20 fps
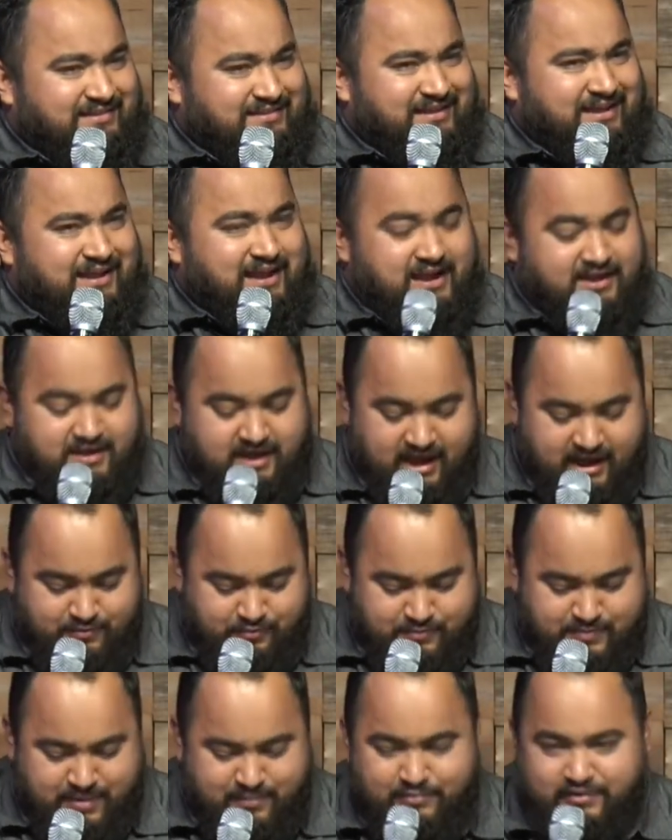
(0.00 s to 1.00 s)
Like, I
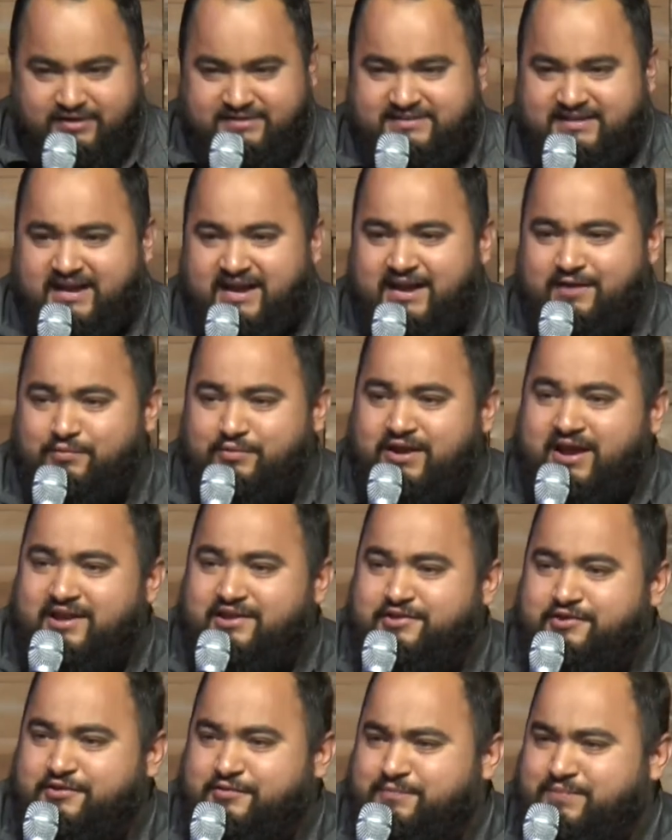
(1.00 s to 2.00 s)
remember a time when I
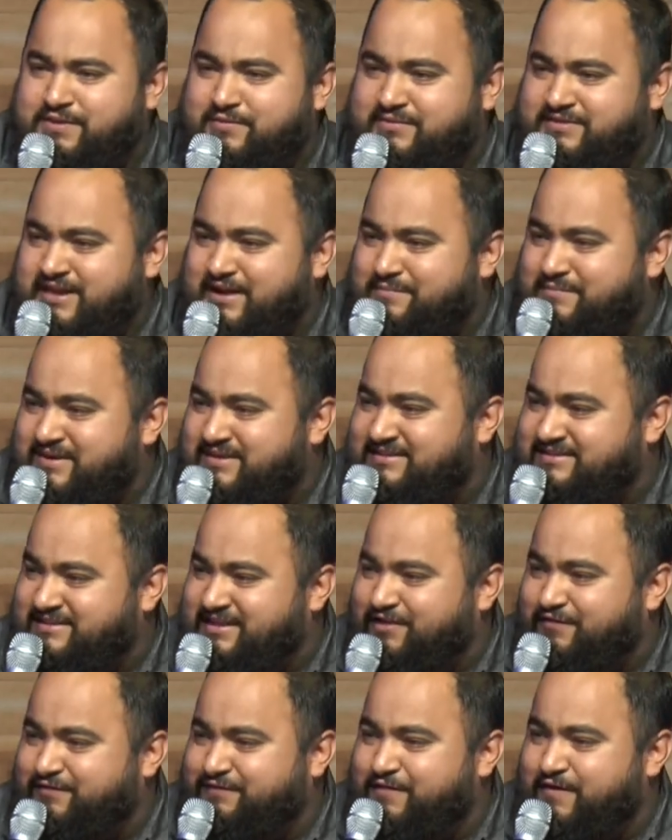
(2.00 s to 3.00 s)
couldn't be without my
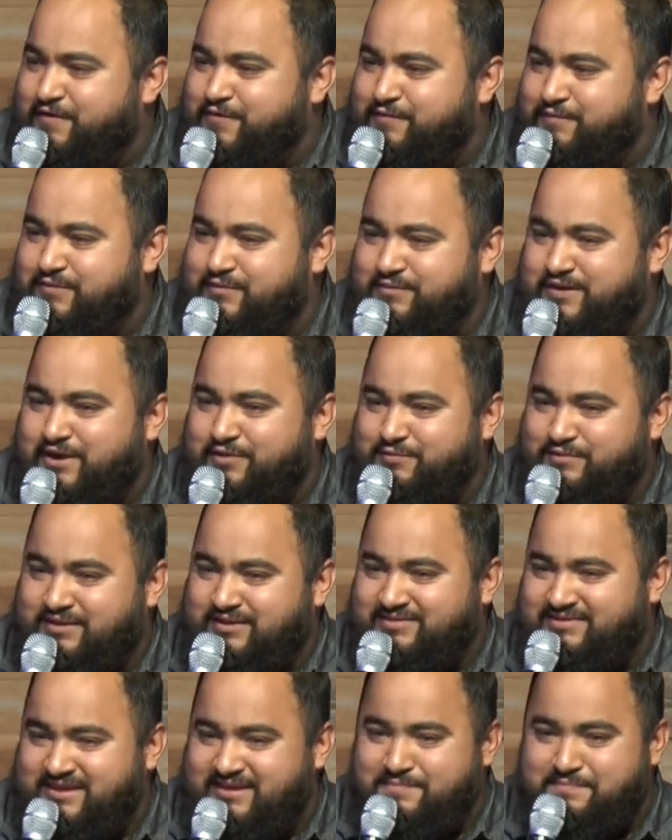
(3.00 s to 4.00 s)
cell phone, but when I
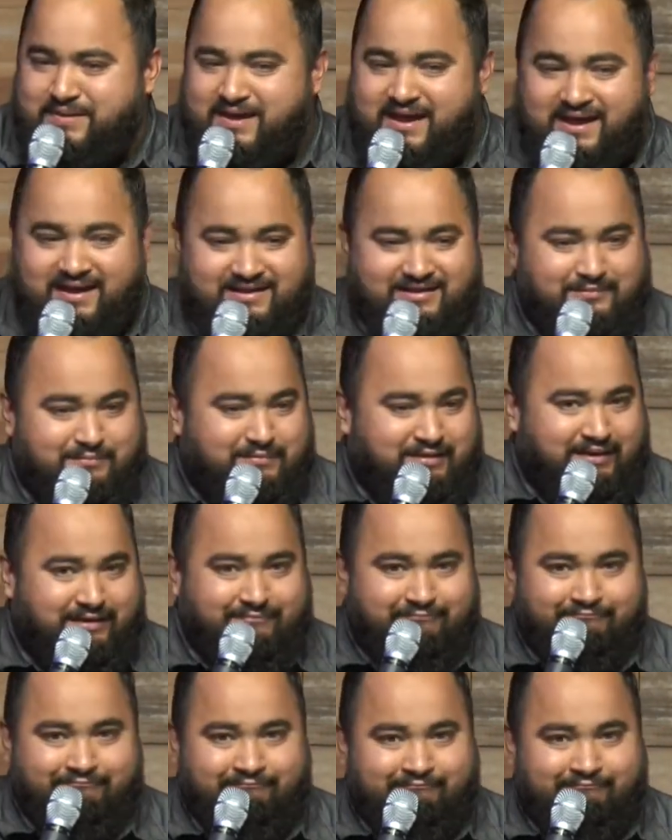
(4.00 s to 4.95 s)
really think back, I'm like